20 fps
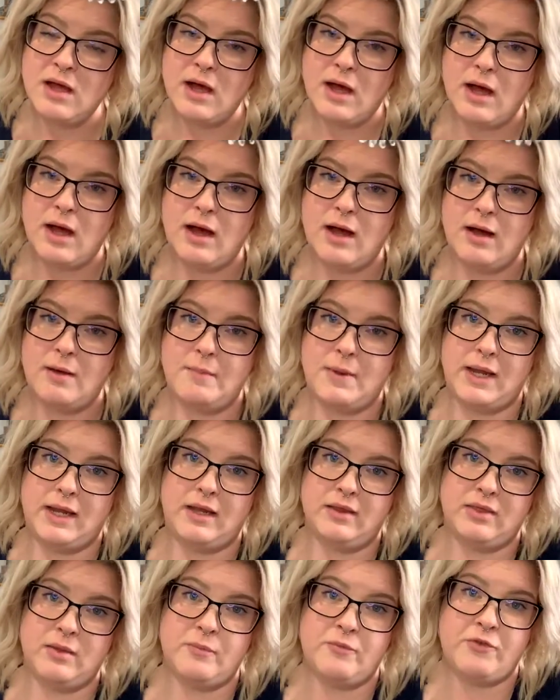I
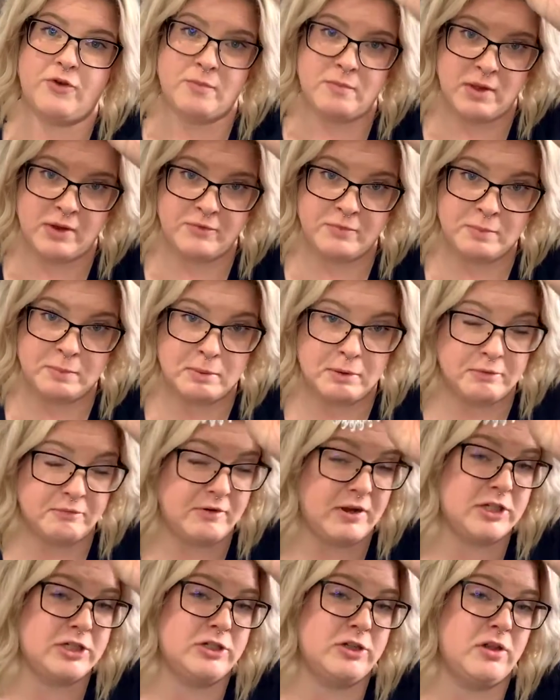get them from my
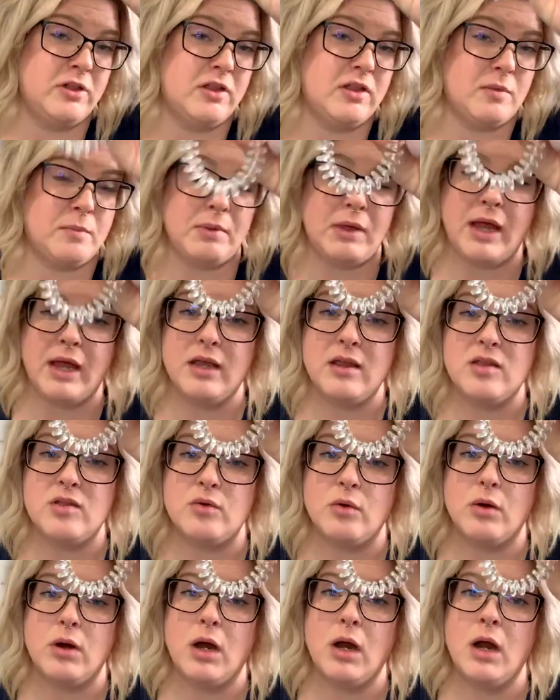professional supply
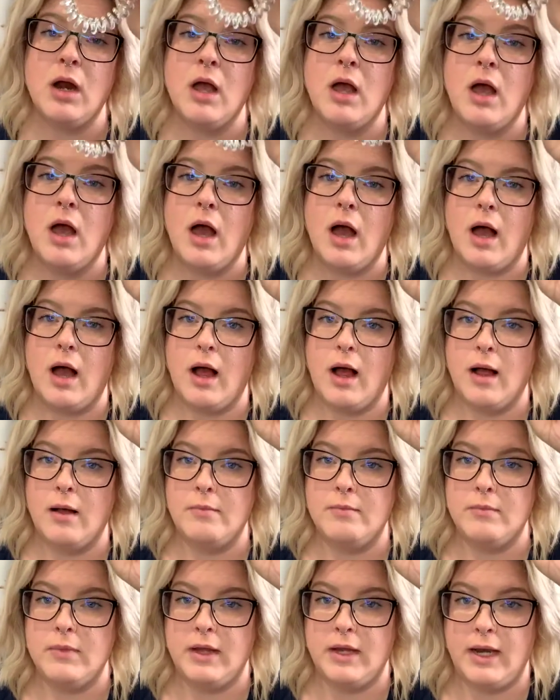store,
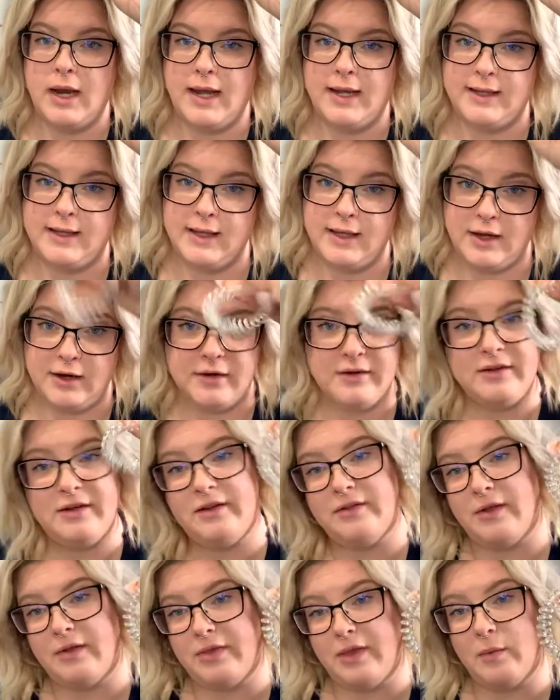and I can guarantee
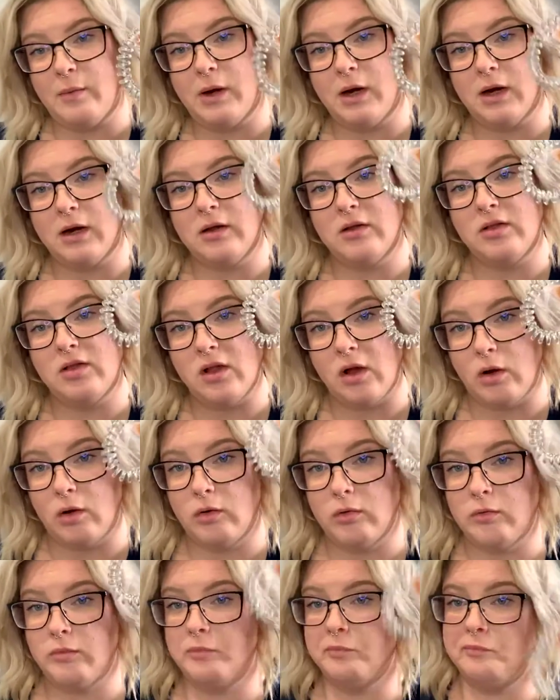that they work. So,
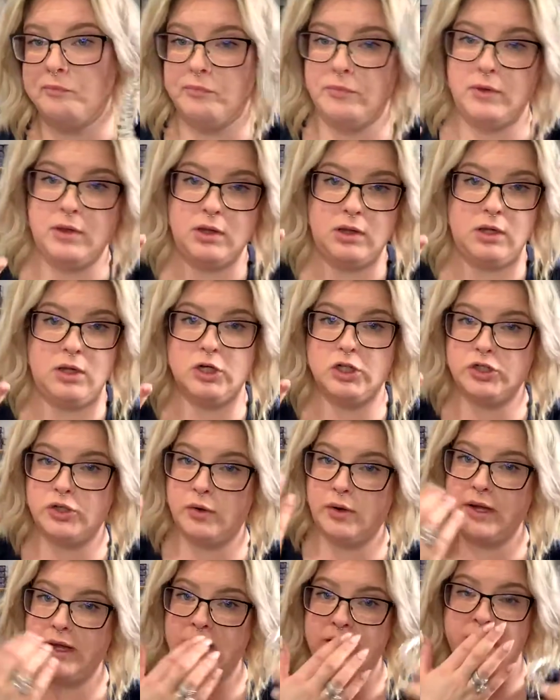your
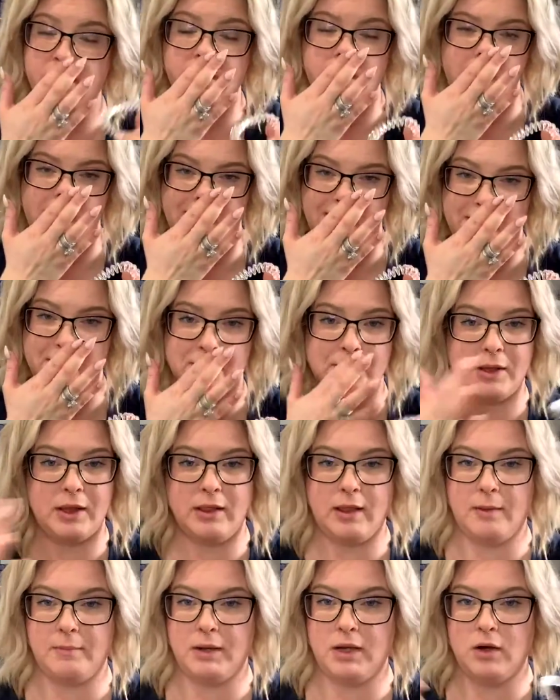choice, but
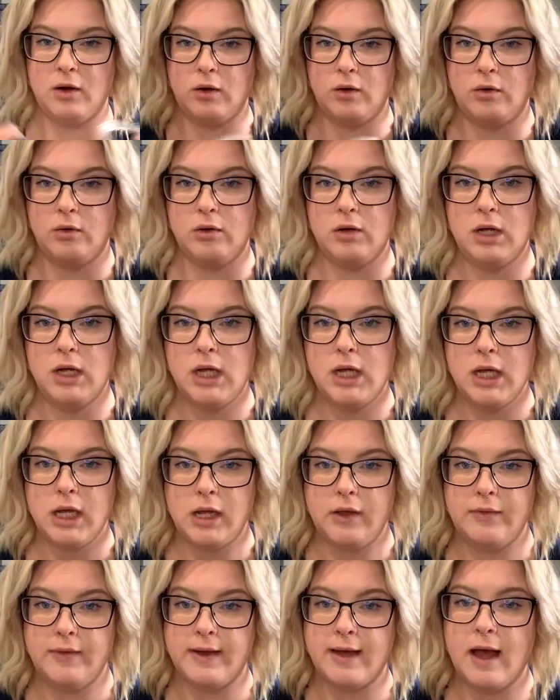let me know
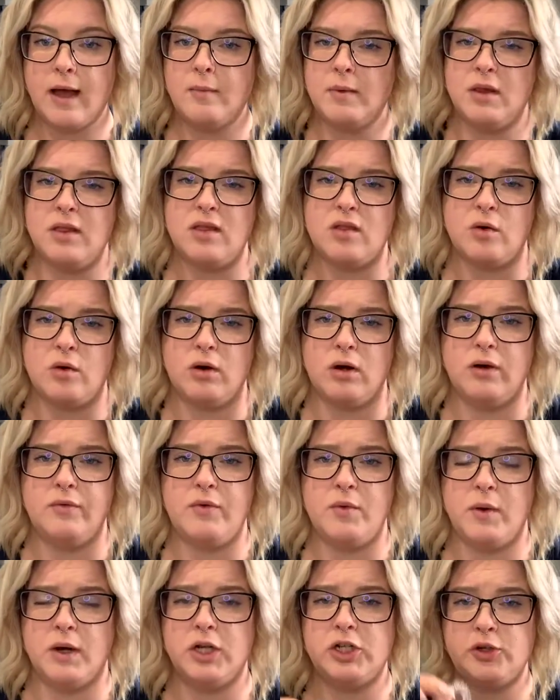in the comments, or if
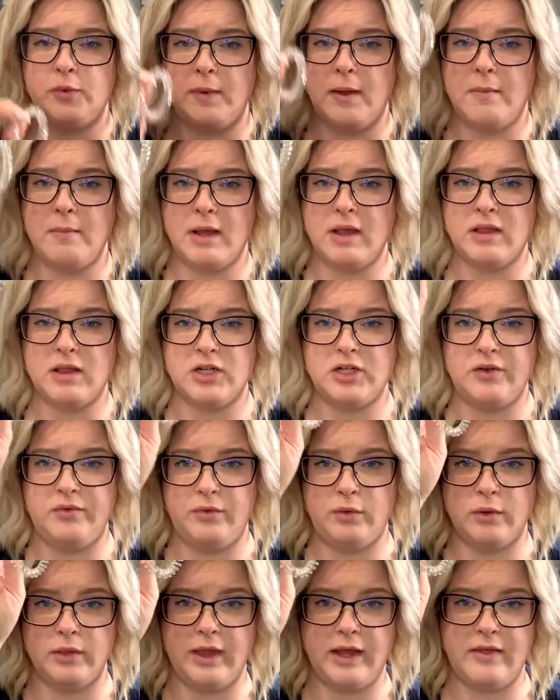you want to shoot me a message if
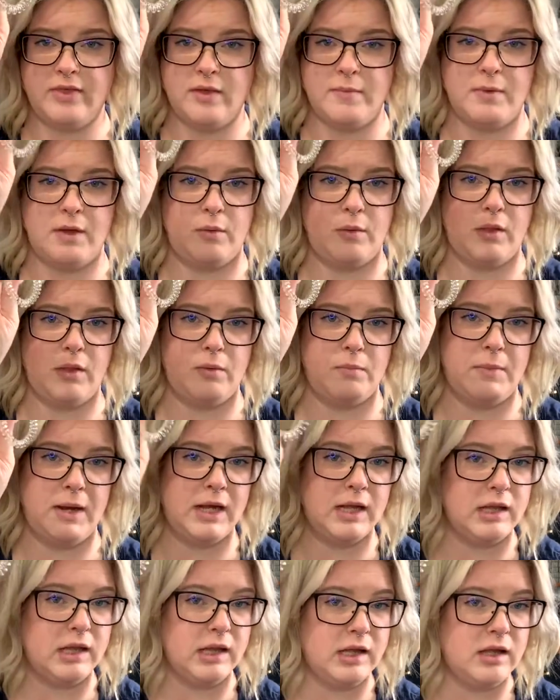you would like them, I will make
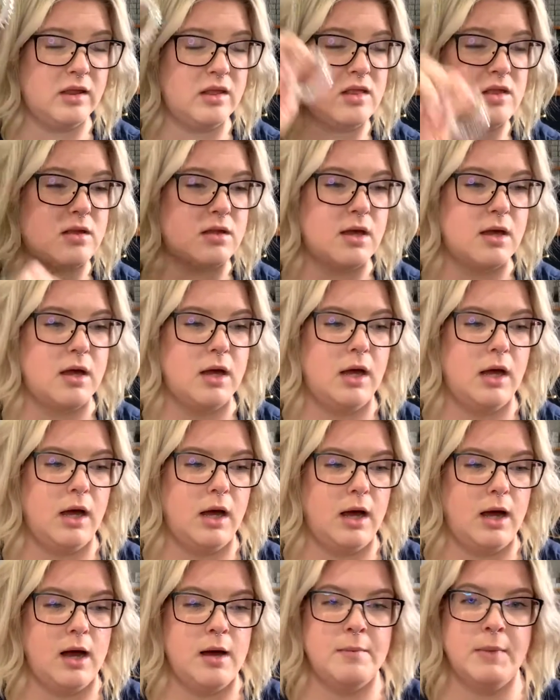a list
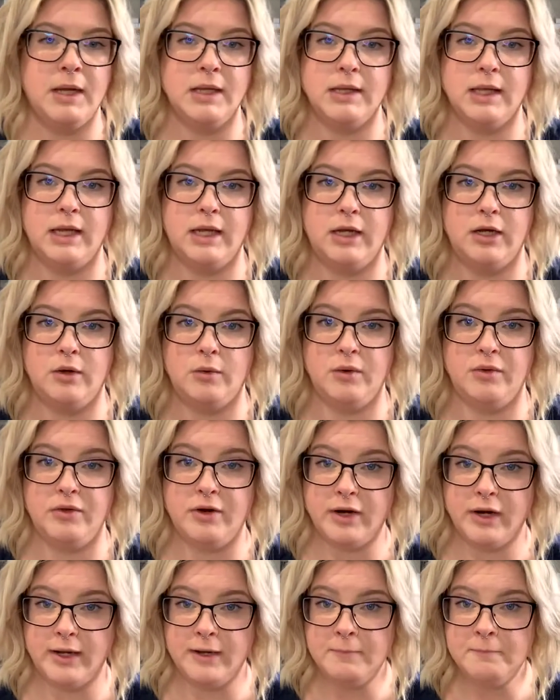and let you know when
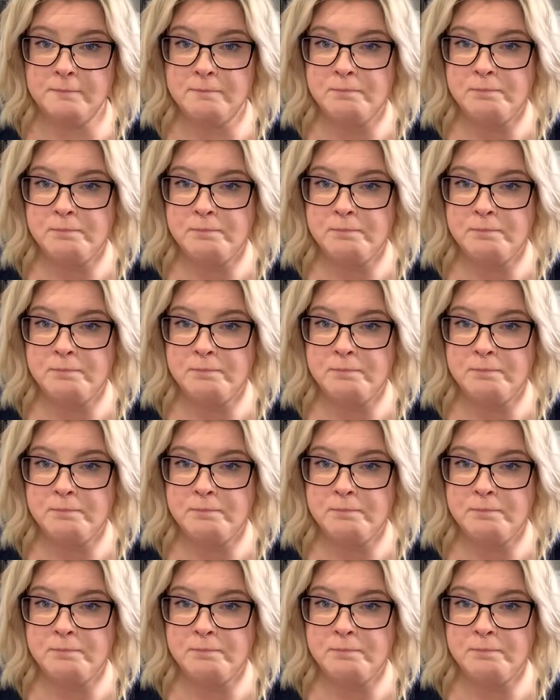they're in,